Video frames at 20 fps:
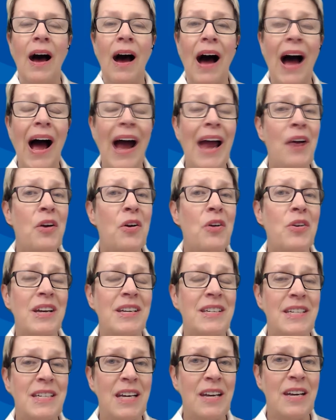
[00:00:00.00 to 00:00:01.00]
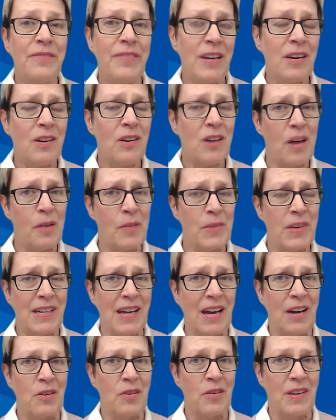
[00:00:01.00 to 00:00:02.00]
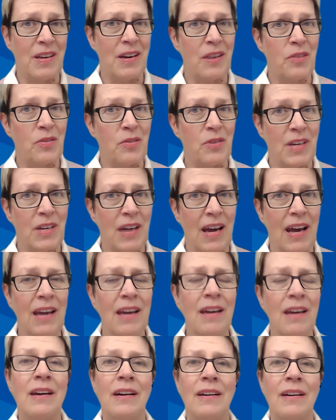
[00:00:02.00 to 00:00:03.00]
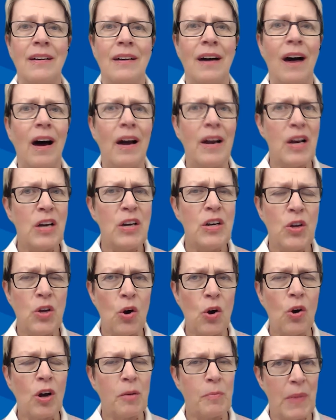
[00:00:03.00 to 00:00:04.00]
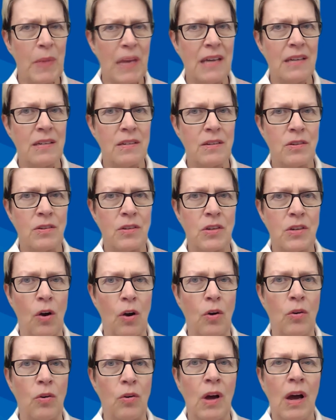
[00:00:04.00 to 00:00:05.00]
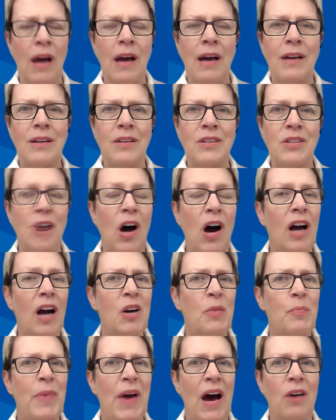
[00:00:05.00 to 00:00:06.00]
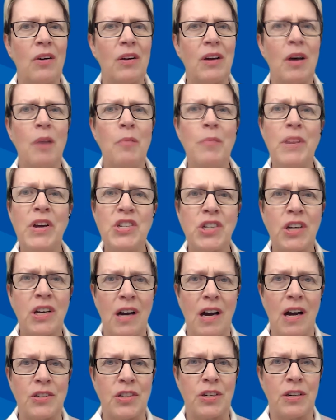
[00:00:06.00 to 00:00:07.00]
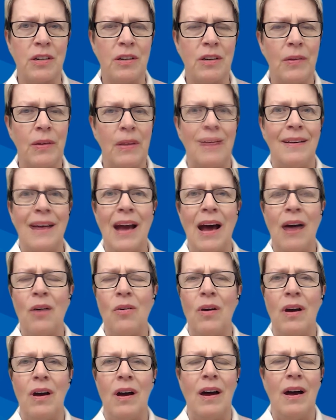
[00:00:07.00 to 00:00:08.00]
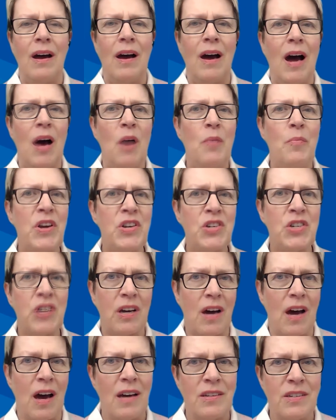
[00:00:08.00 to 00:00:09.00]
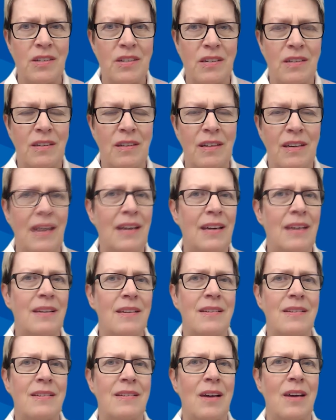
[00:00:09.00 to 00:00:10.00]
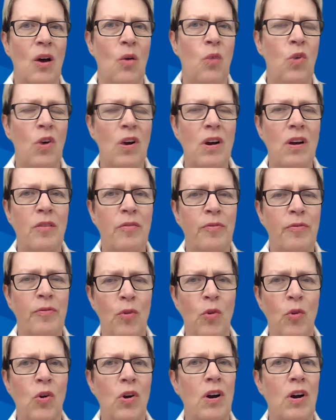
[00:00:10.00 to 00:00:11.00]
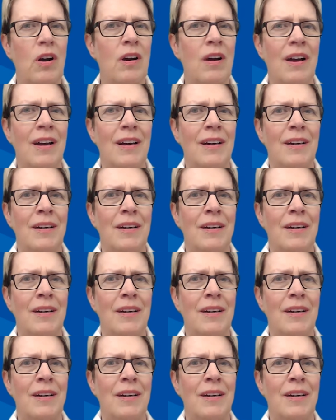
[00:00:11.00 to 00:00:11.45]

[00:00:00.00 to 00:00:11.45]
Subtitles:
I heard a TV commentator the other day on a New York-based show talk about a mishigash. Now, a mishigash is a word for